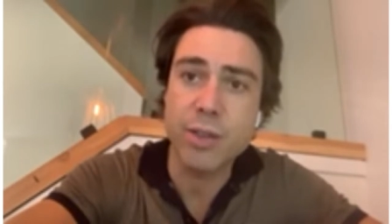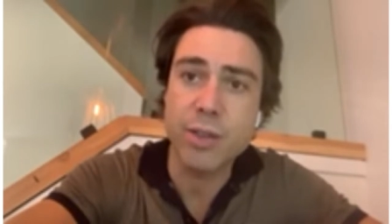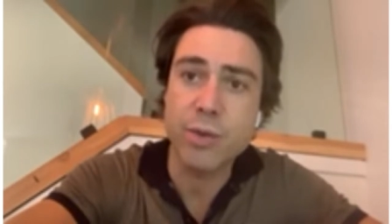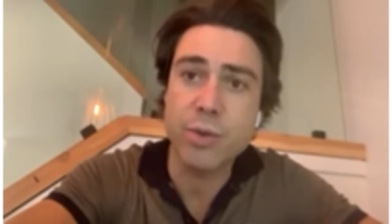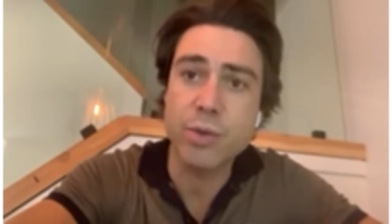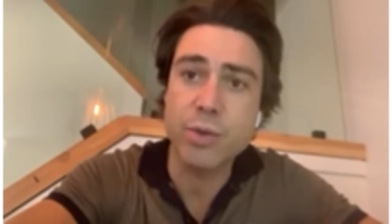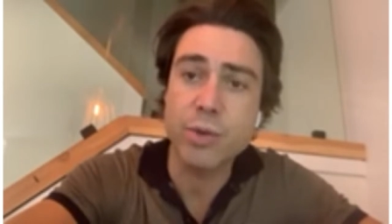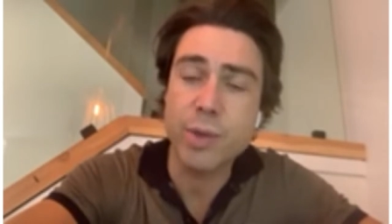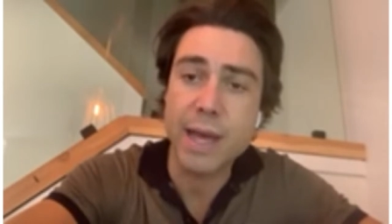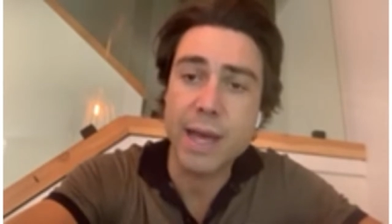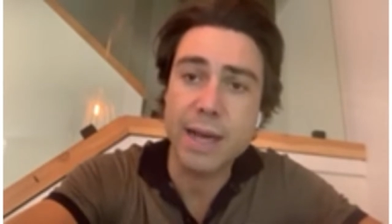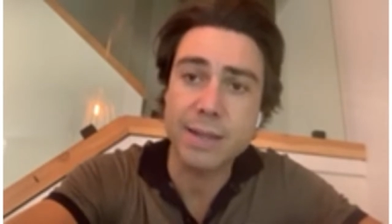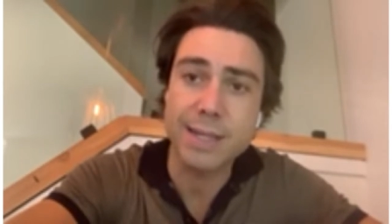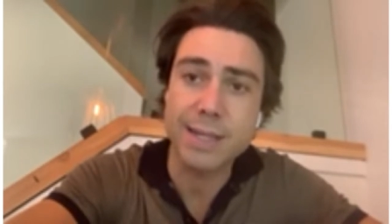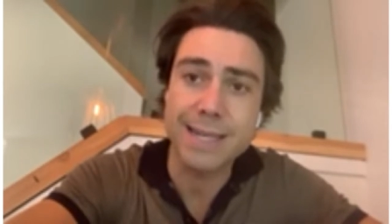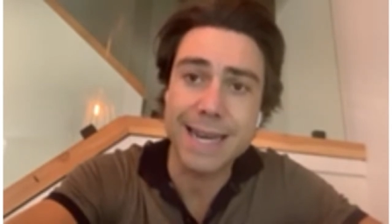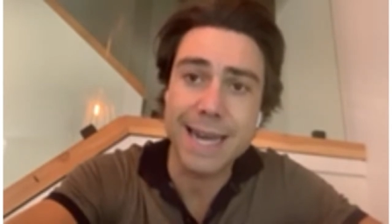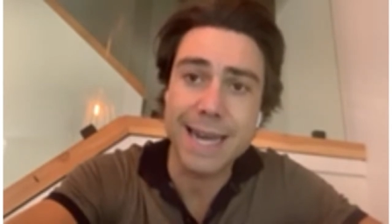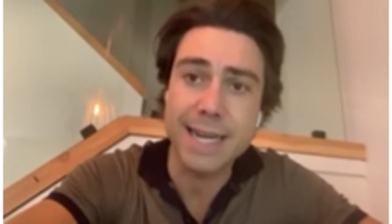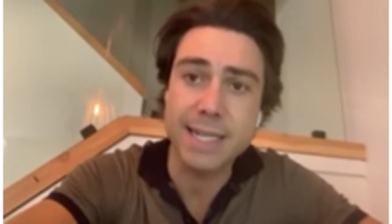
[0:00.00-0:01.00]
through
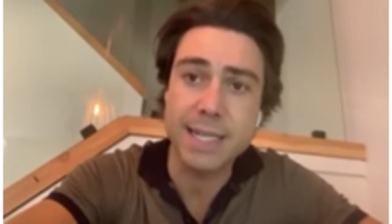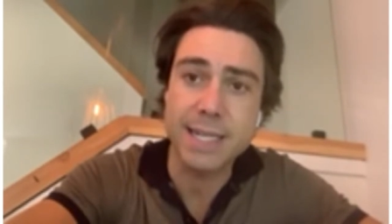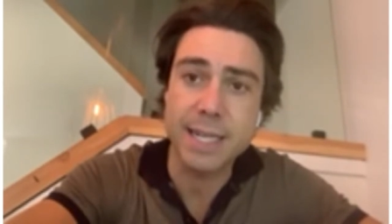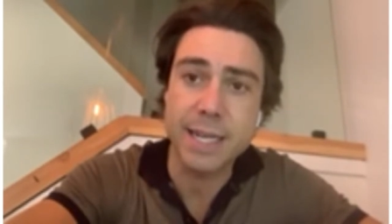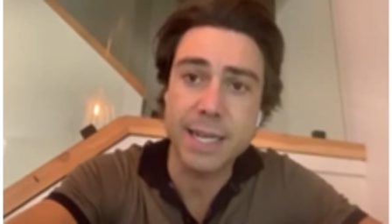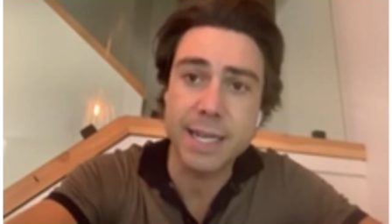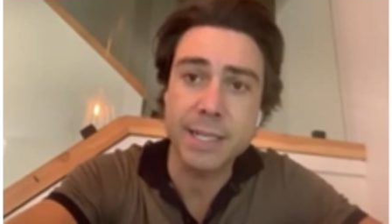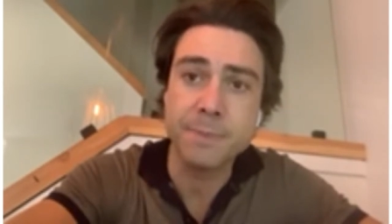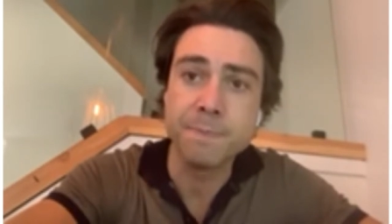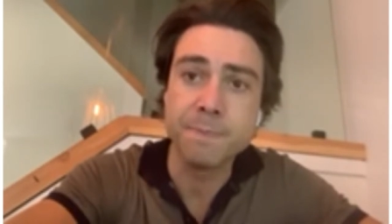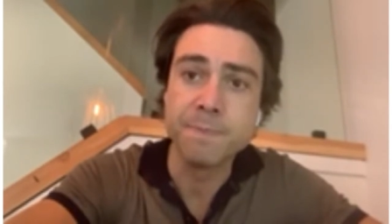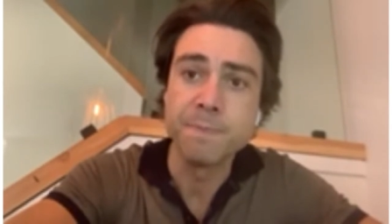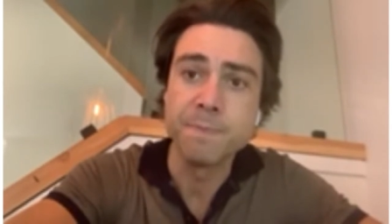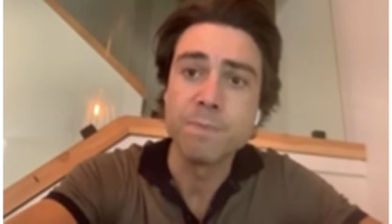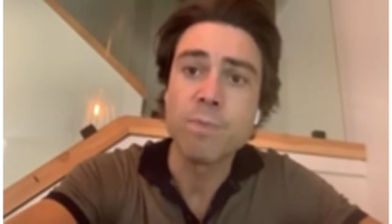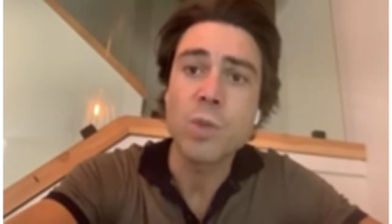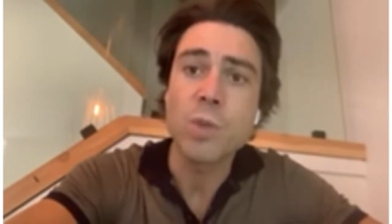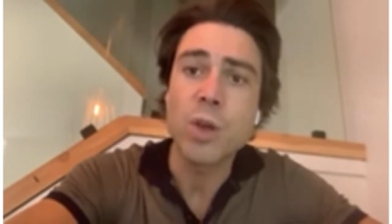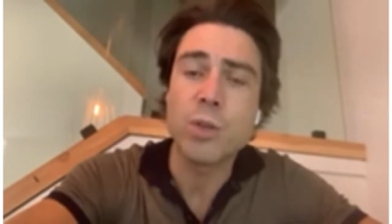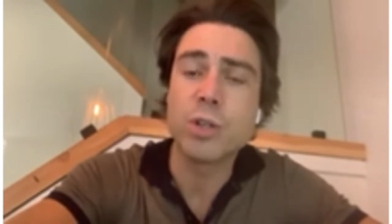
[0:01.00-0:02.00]
2019.
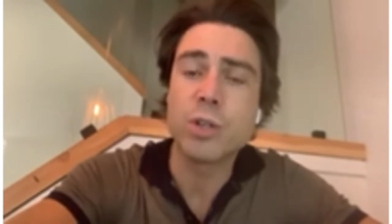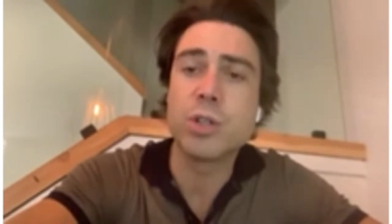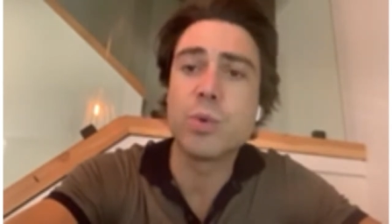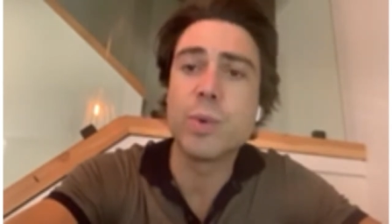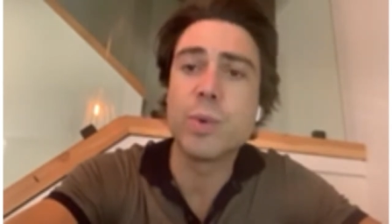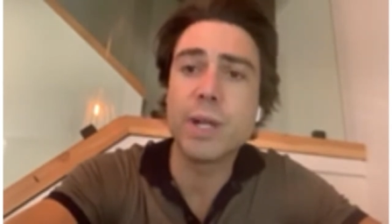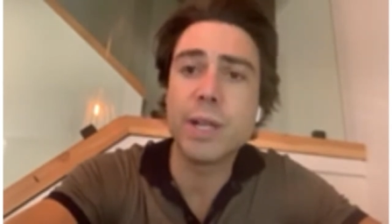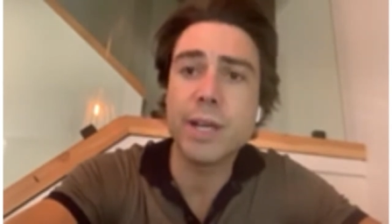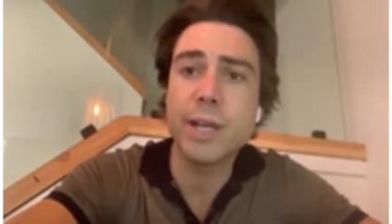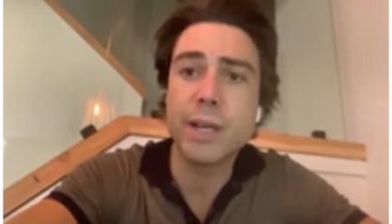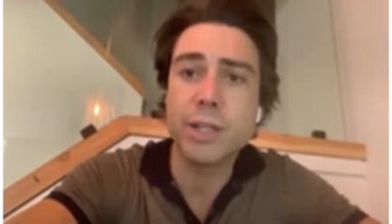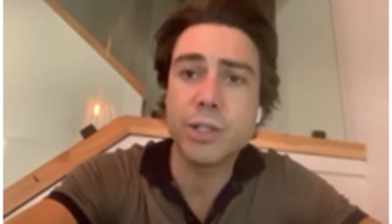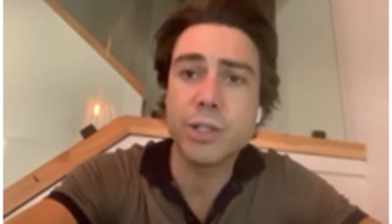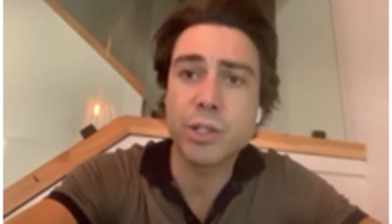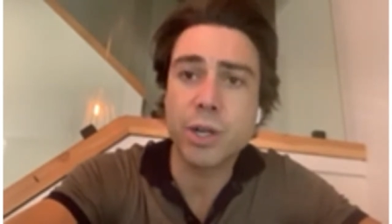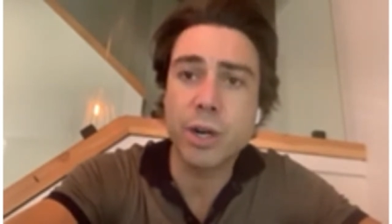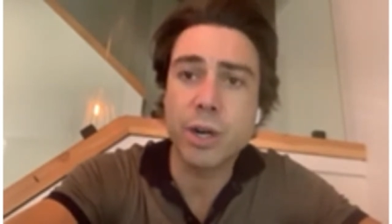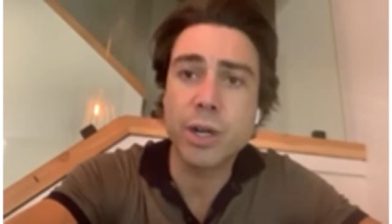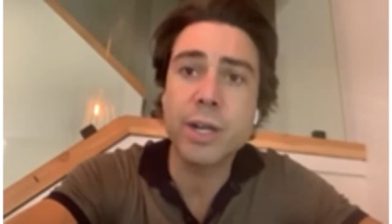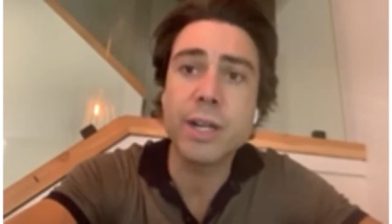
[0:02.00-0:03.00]
There's a really good
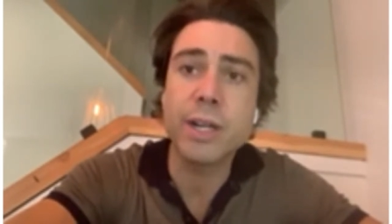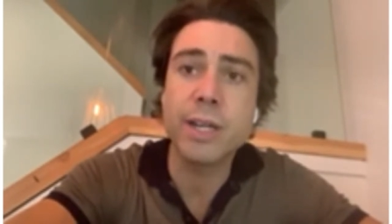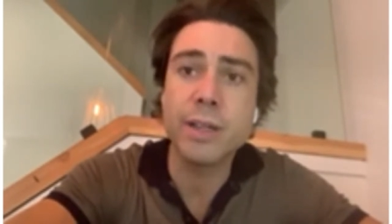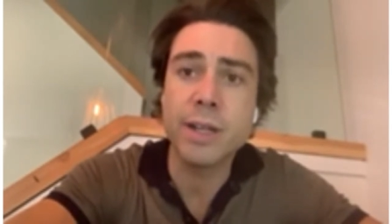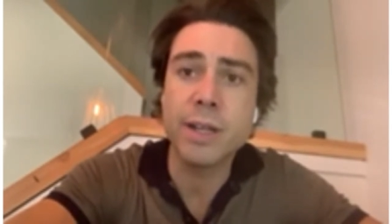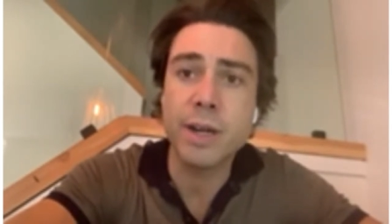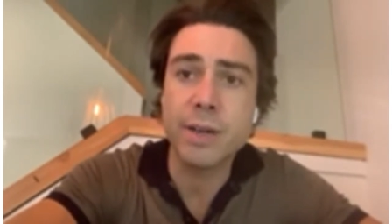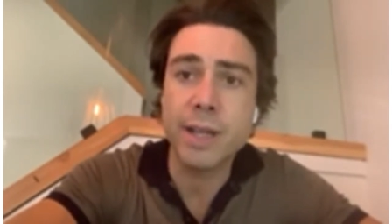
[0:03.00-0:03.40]
chart in there